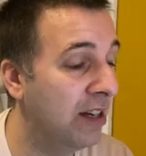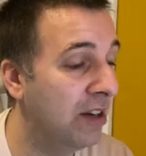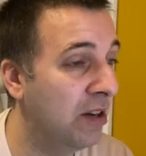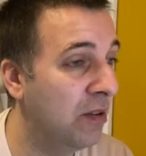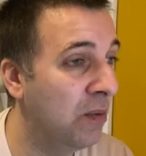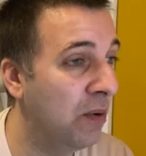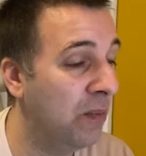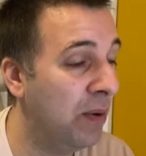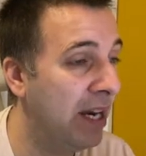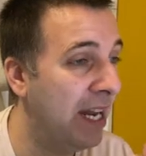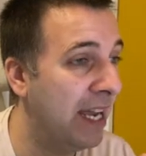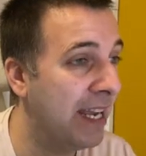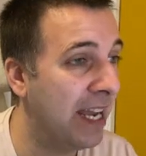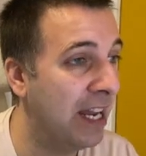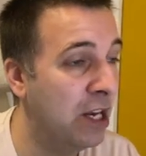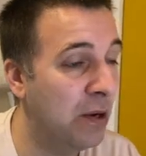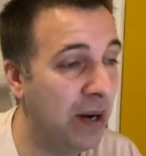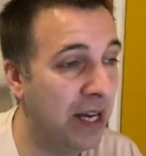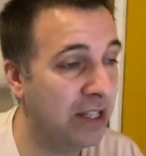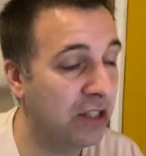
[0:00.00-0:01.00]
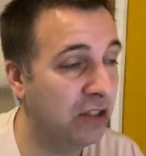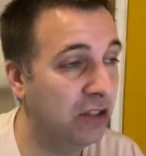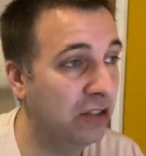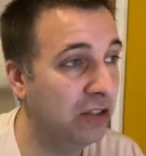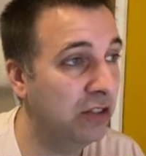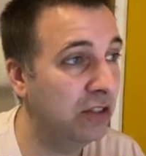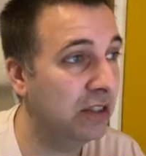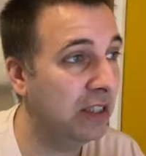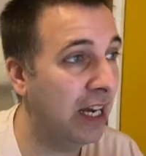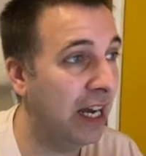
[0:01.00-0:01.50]
When I get new
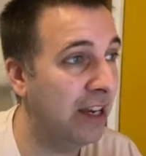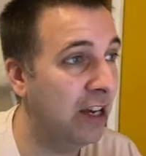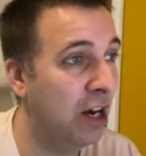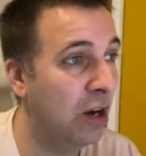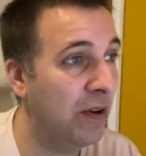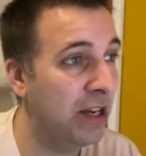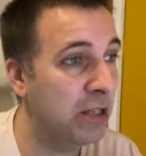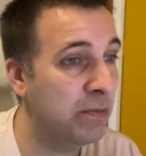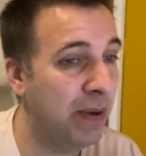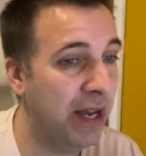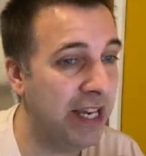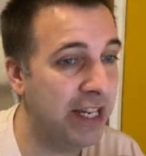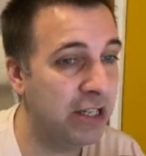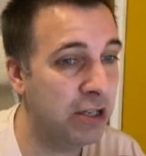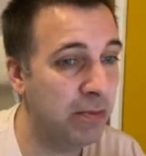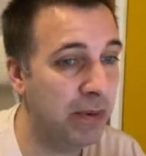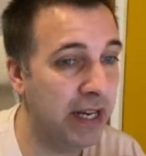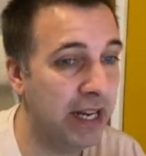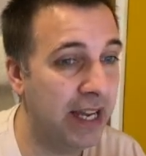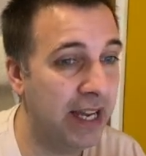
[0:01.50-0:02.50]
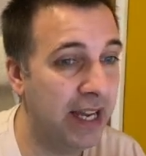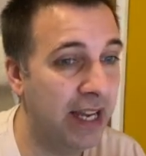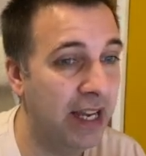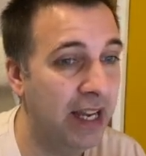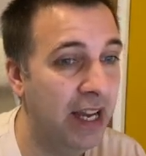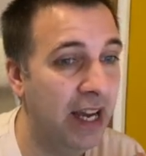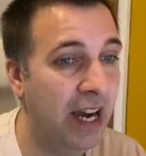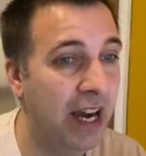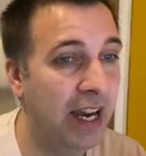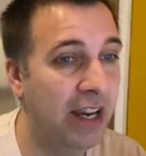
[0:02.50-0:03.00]
articles, I always paste them in here.
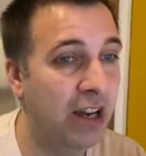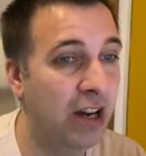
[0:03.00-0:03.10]
I